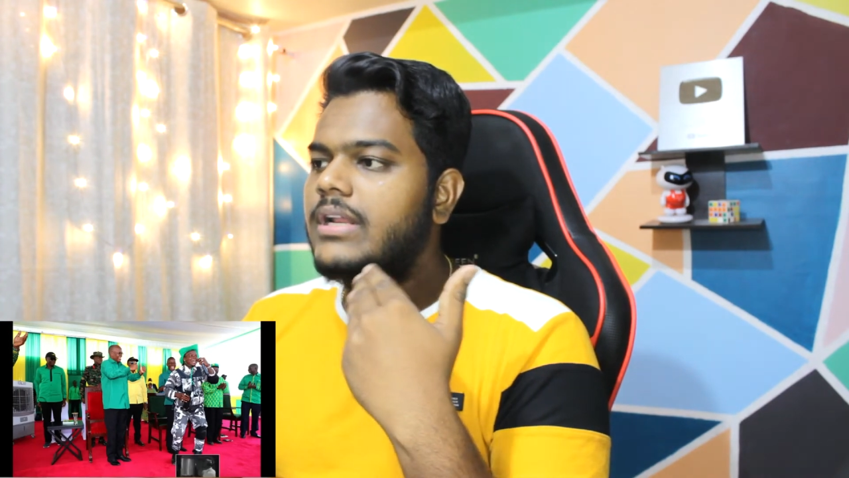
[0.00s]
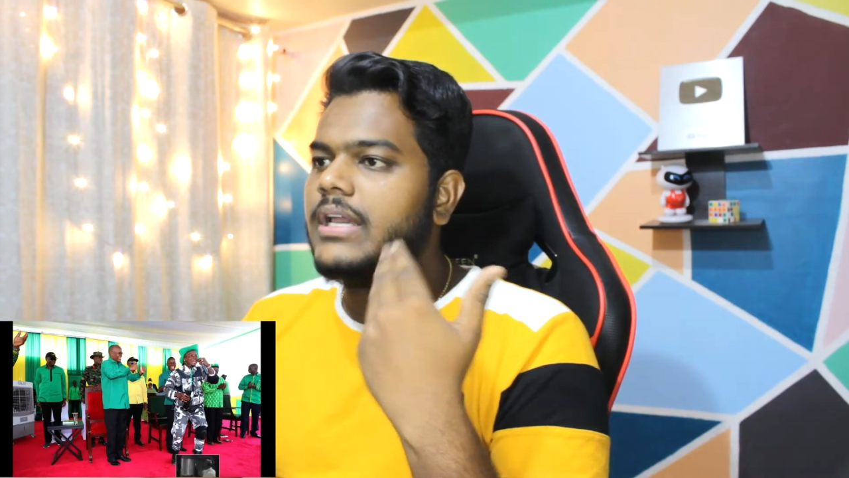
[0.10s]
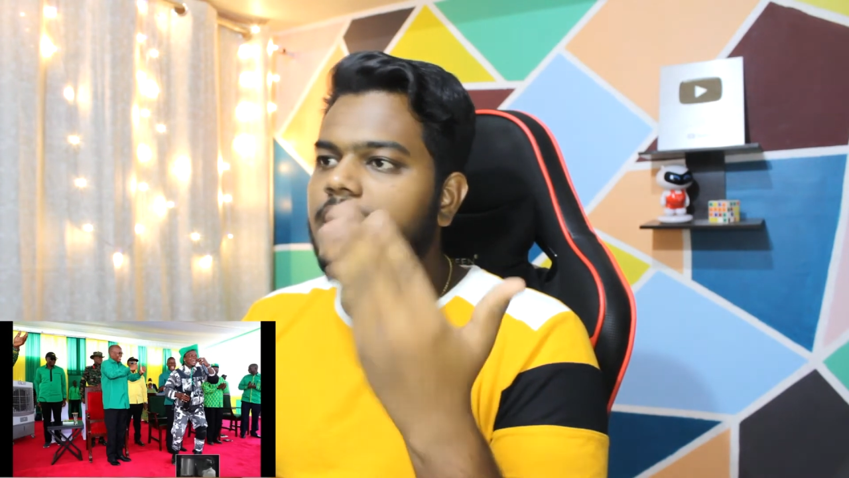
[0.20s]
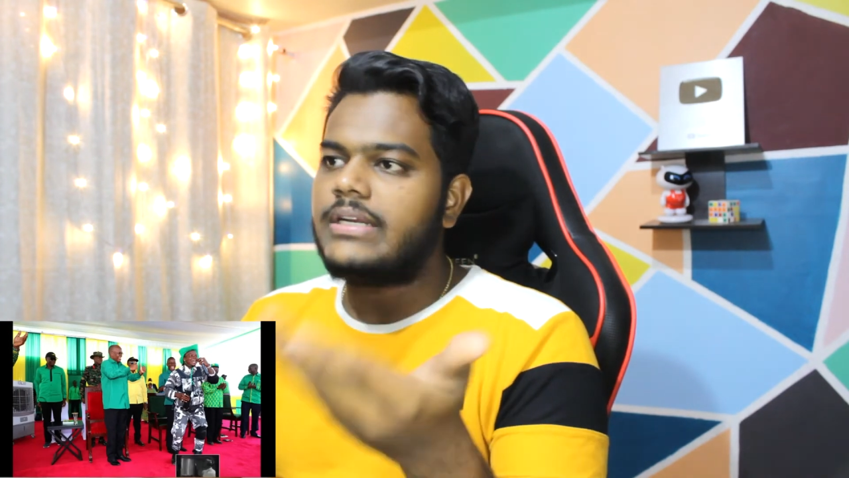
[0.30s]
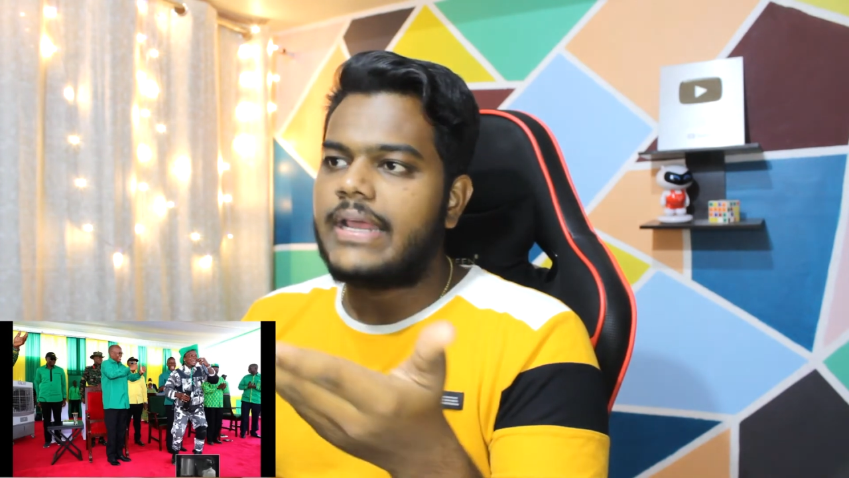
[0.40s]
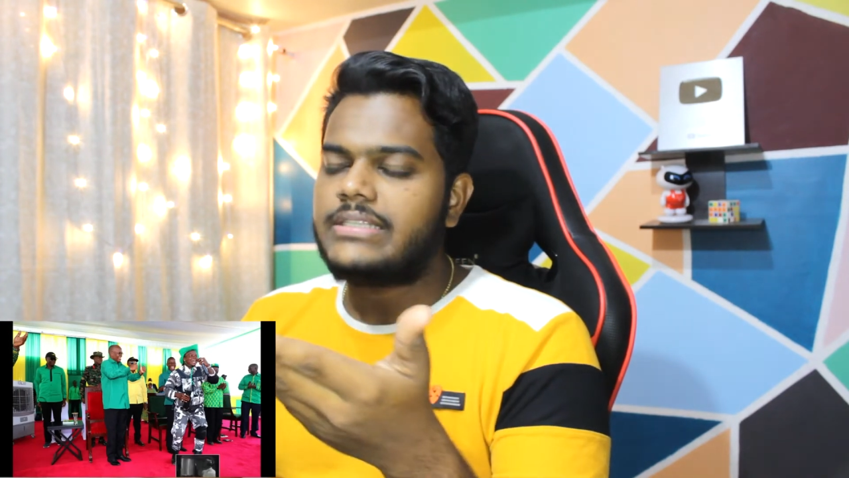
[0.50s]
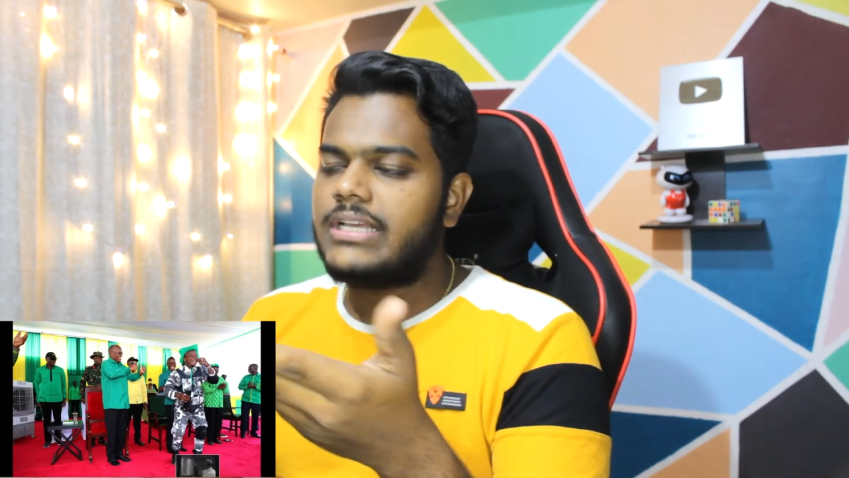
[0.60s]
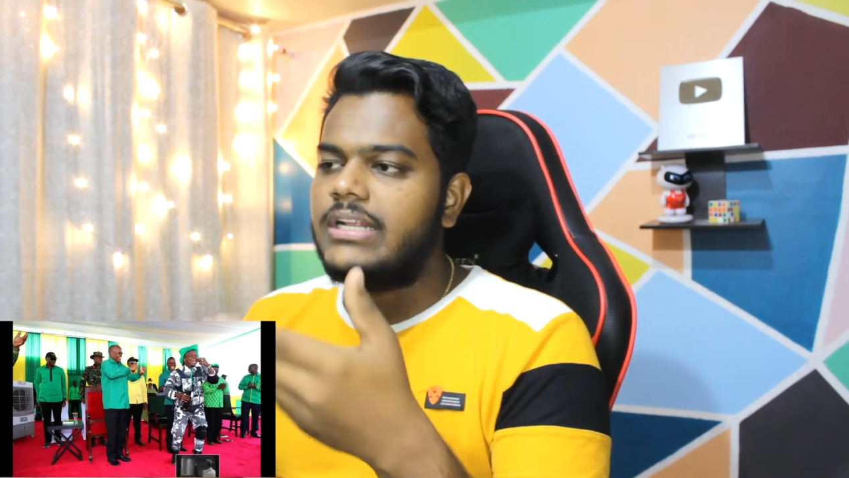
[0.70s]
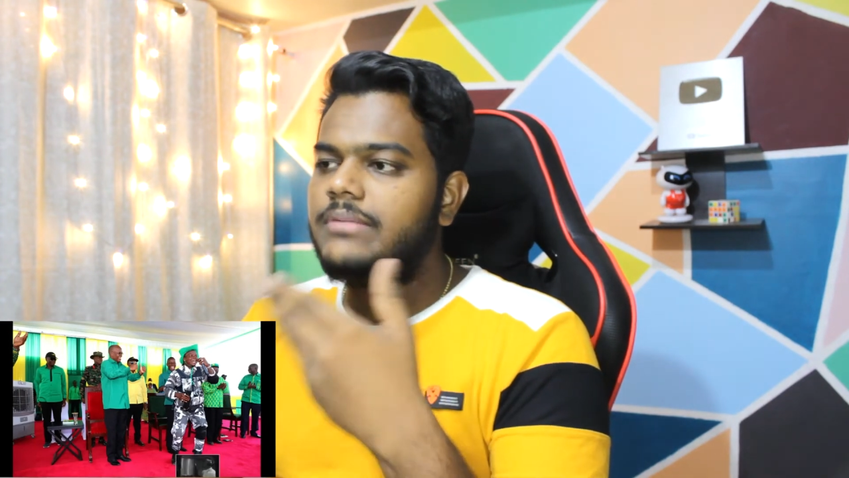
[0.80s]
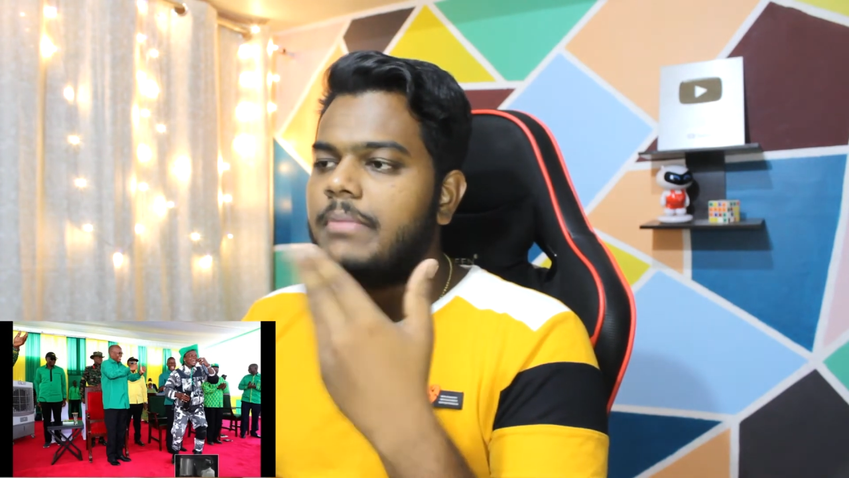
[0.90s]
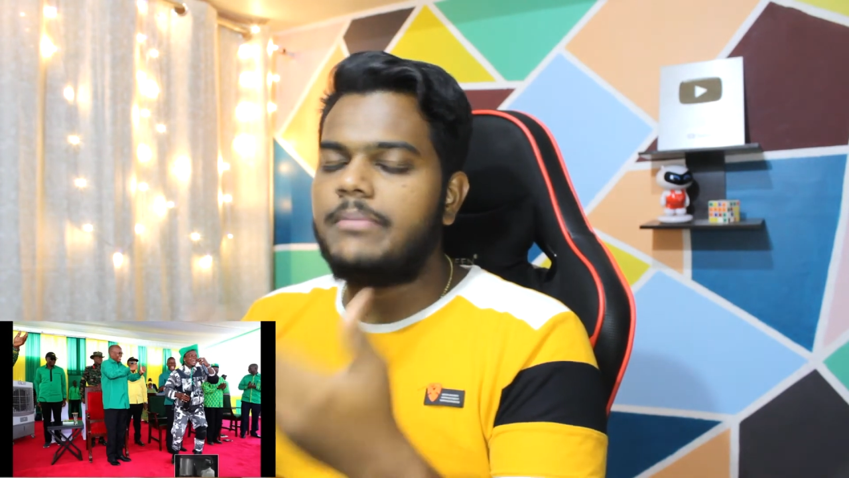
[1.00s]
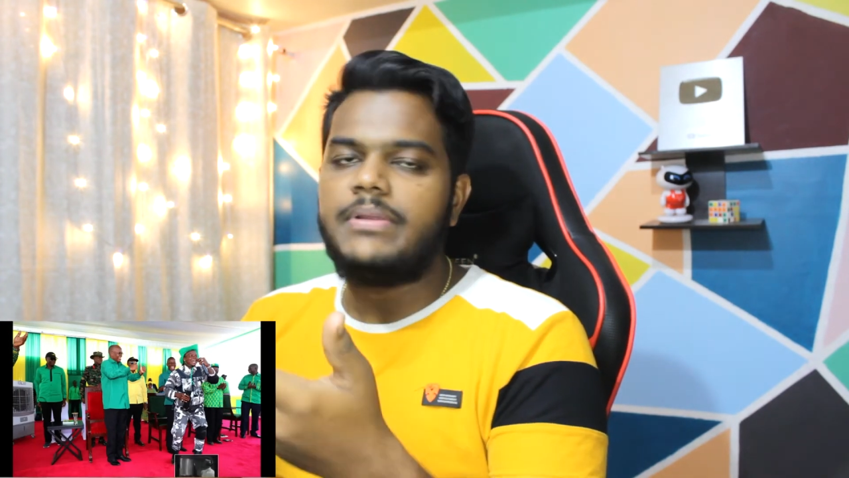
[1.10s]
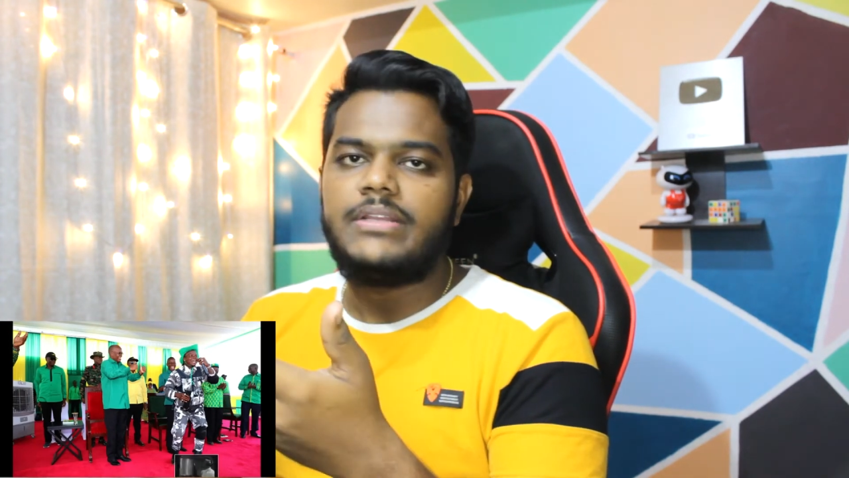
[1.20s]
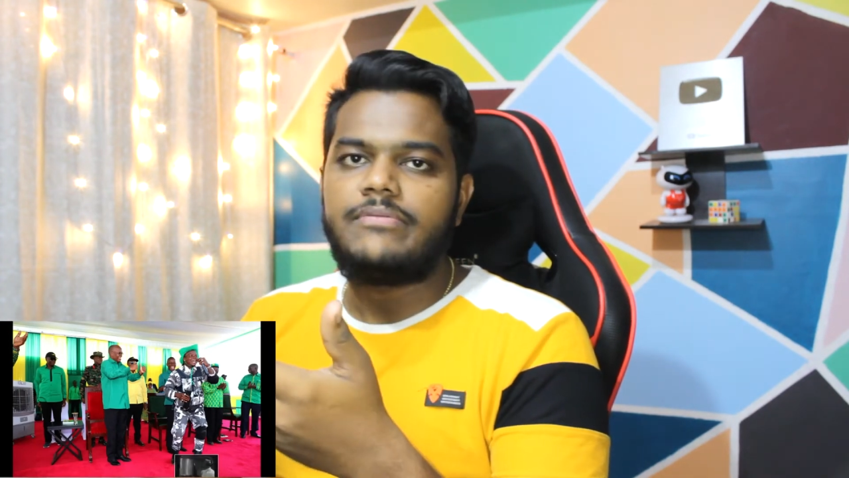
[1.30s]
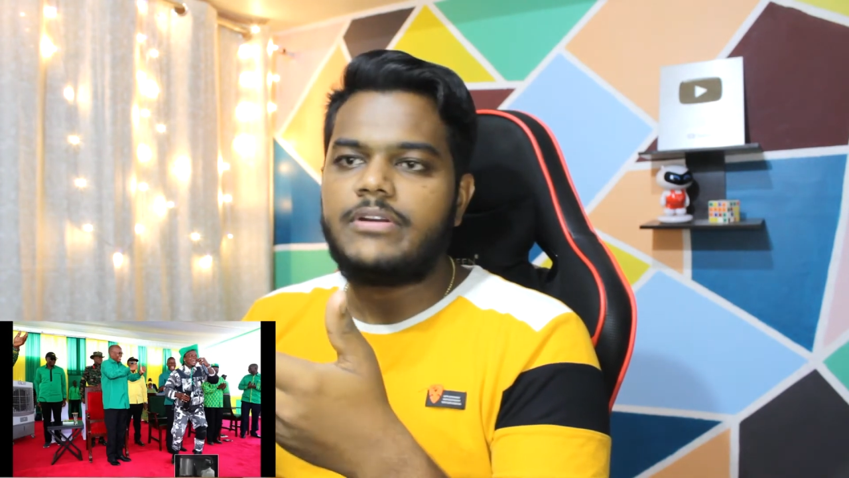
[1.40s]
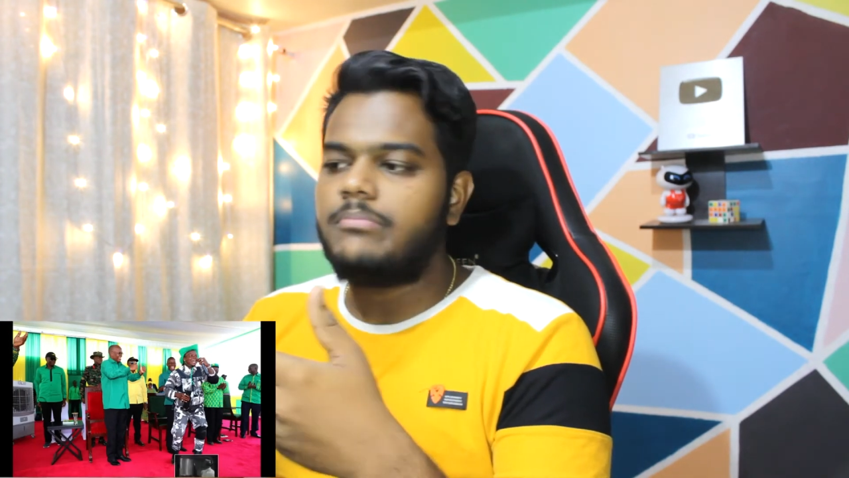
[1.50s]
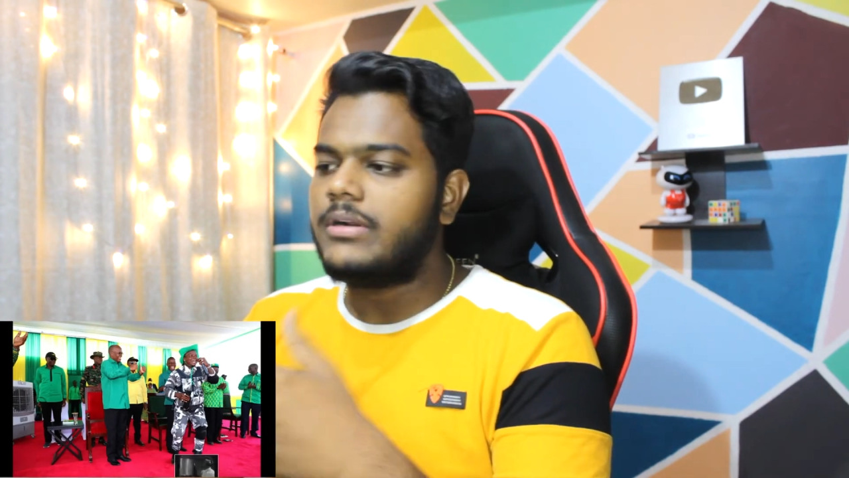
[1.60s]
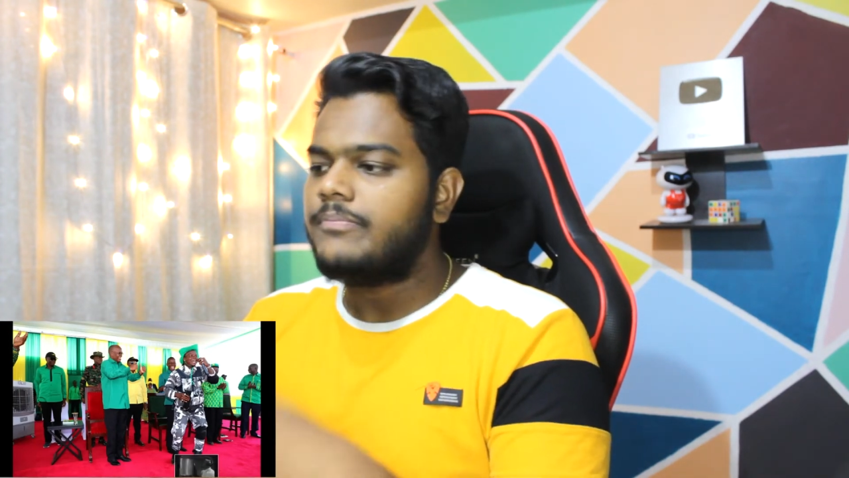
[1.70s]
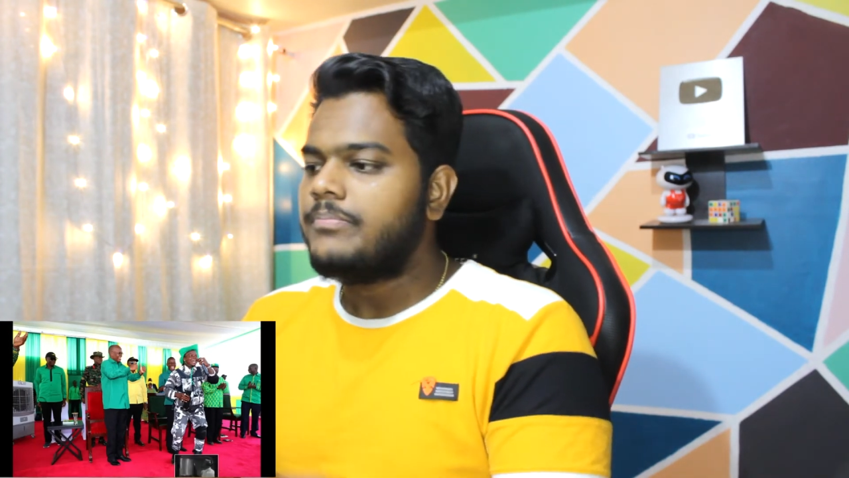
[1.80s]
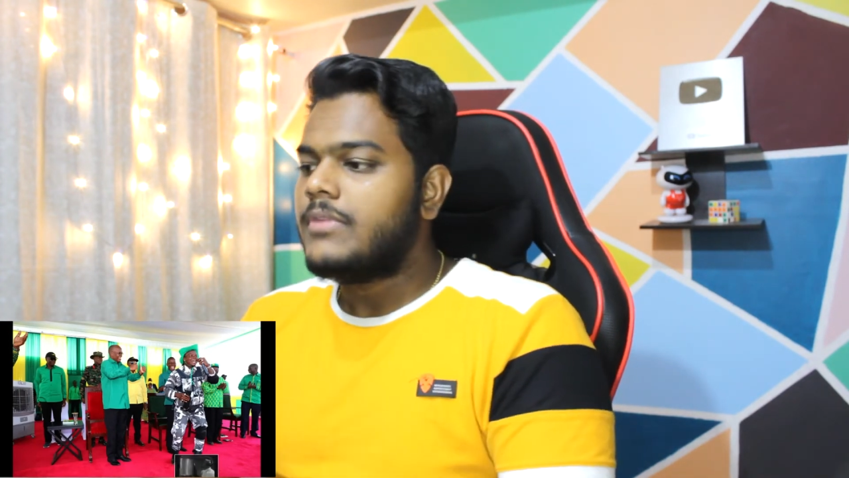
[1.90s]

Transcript: in Tanzania it might be different but